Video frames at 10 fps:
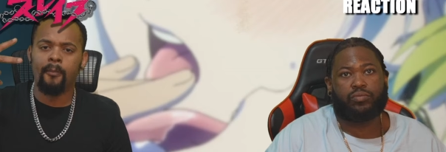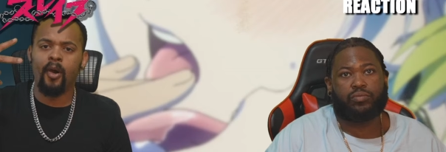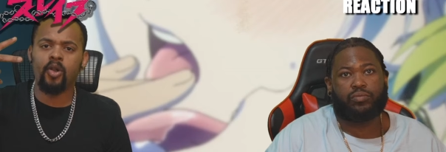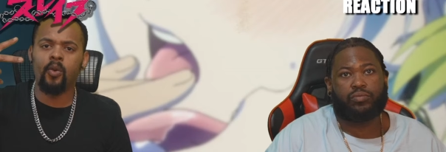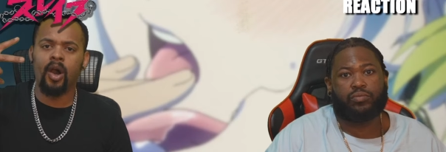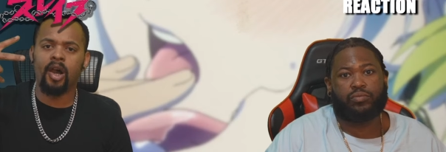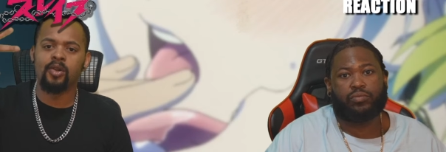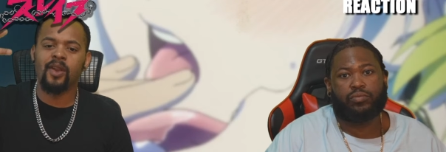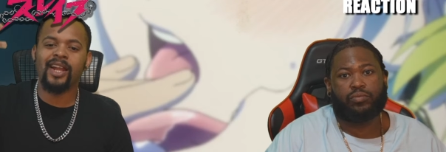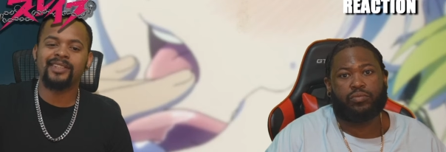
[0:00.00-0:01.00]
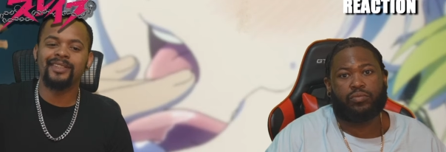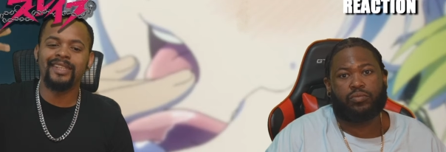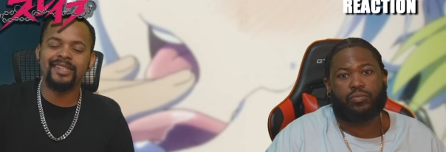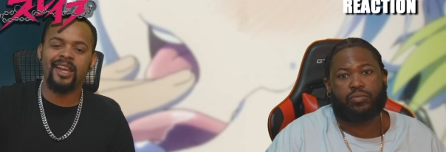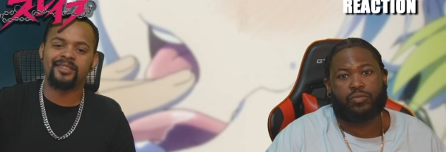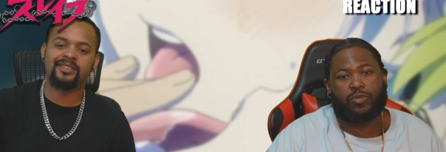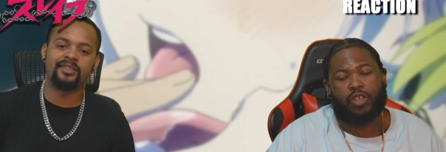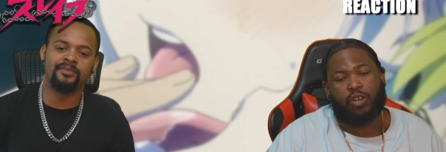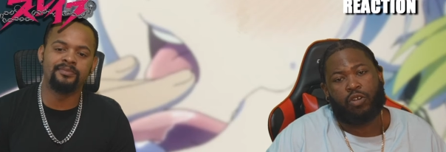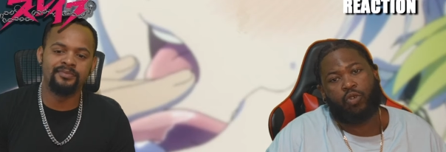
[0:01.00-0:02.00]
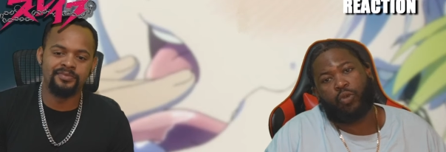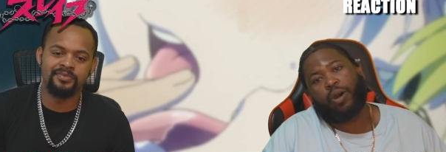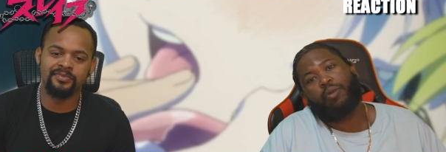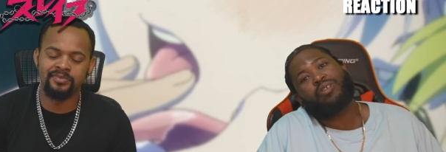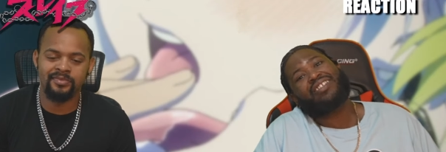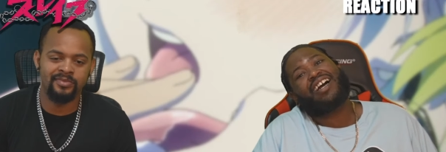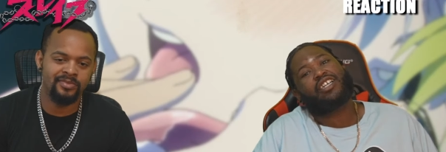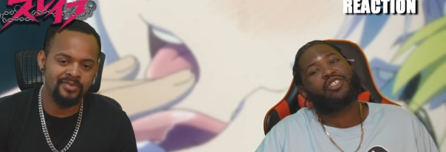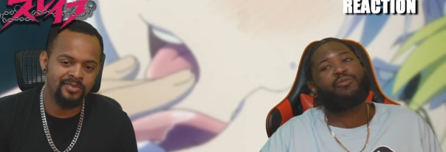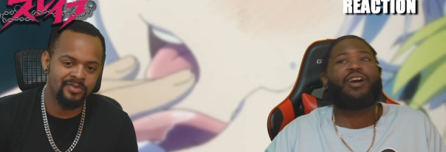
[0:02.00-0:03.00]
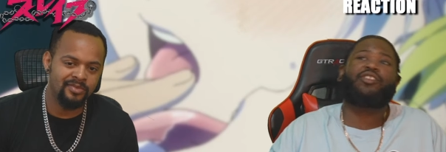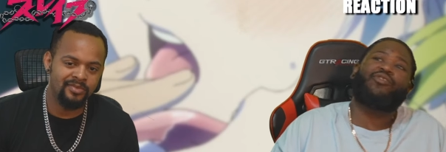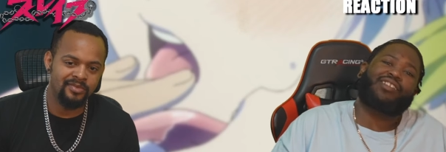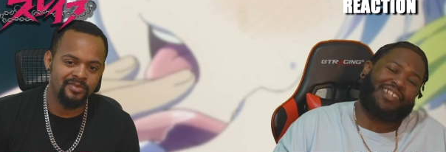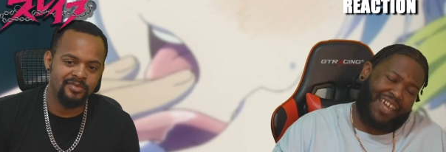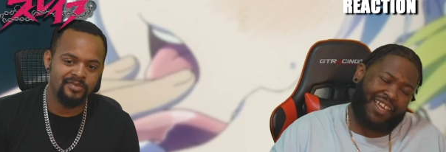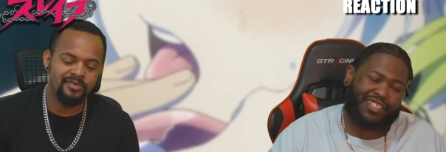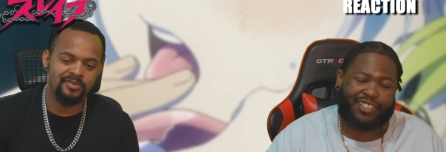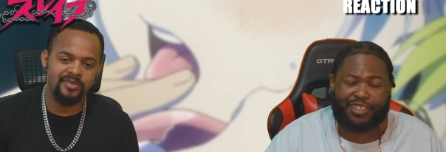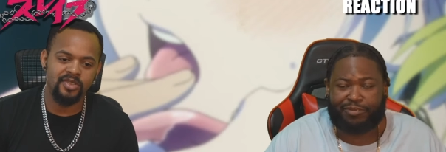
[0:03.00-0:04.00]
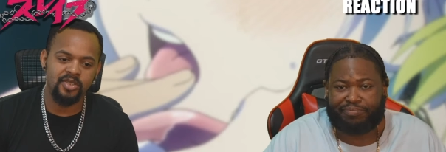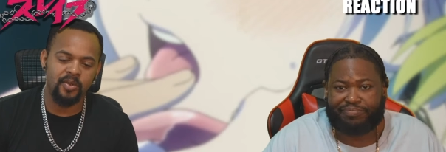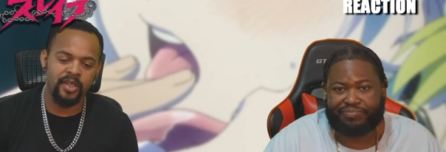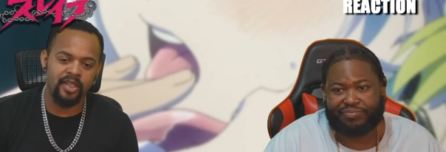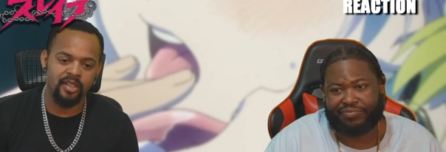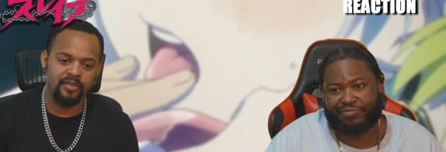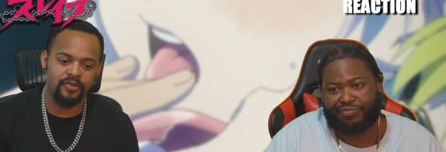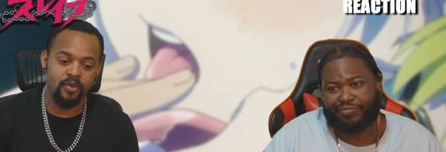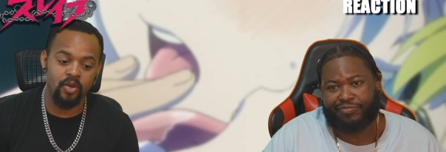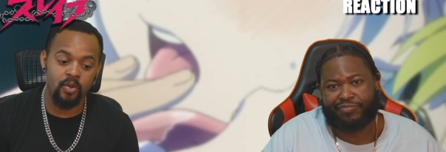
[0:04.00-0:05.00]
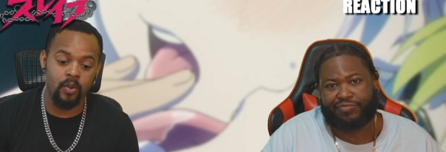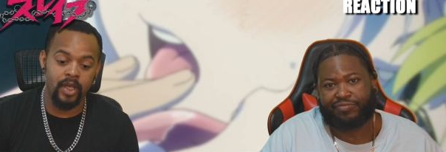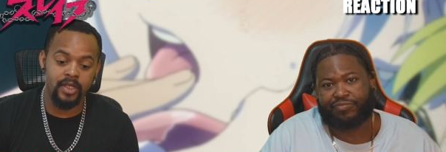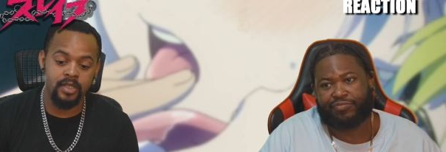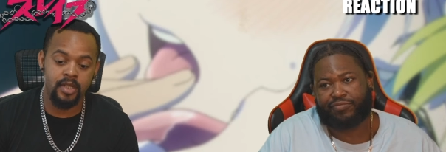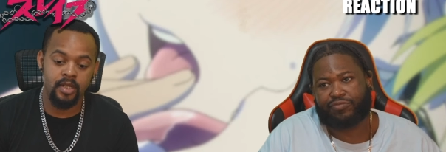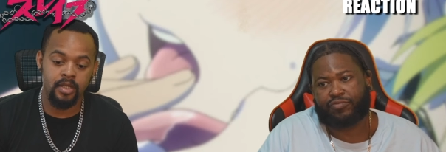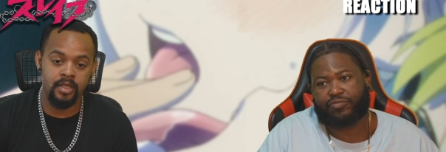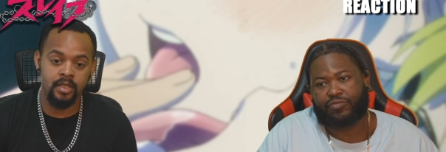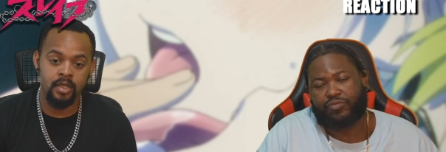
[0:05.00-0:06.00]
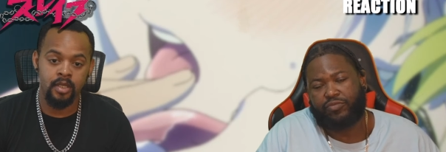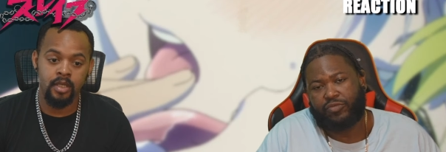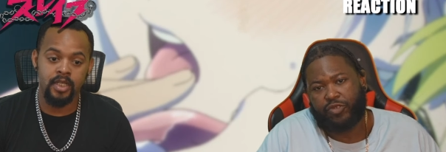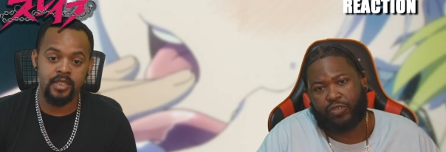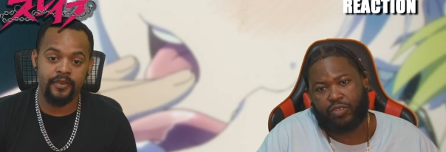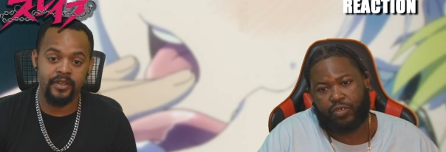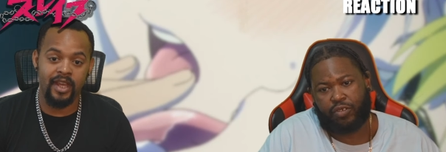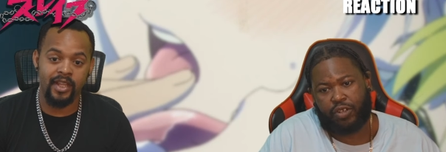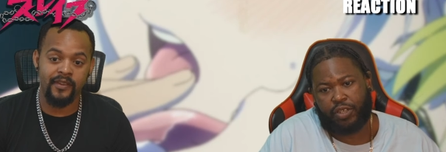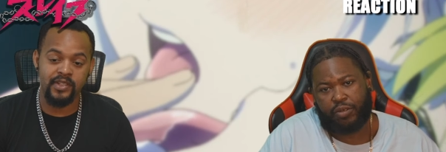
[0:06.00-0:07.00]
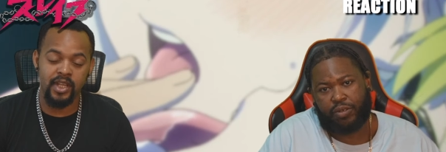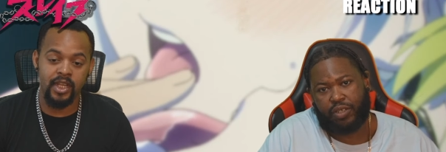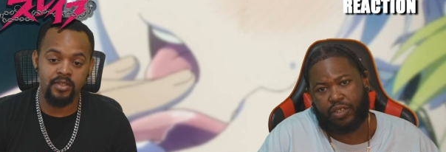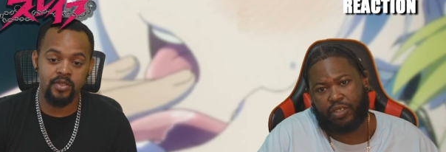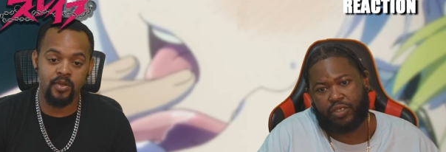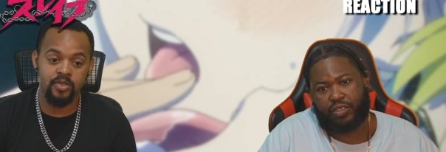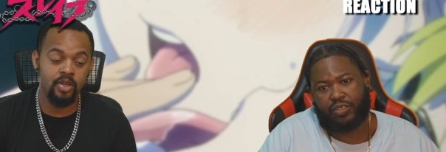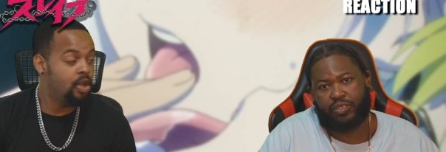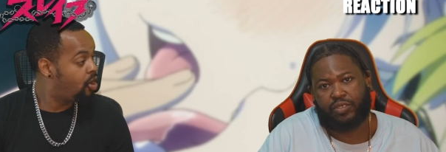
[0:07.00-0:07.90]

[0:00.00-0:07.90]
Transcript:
Speaker 1: Bokuwa, Rock D Lee Des.
Speaker 2: Kuruwa Watashiwa Direct Nasty.
Speaker 1: Yo, we're here for what is the finale of Chain Soldier.